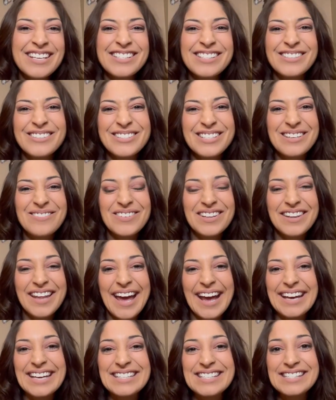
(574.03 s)
There's even
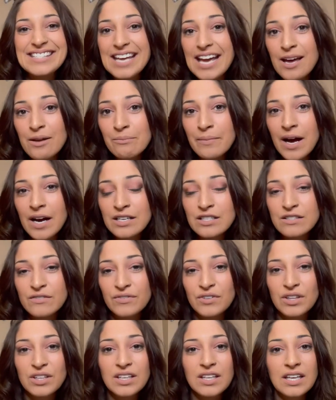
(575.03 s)
like a sandbox
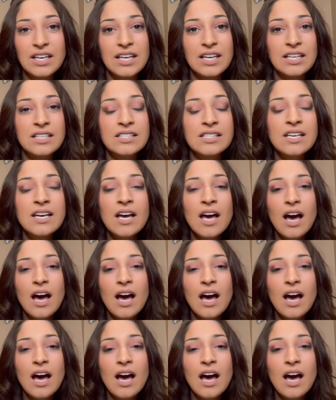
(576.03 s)
for the kids.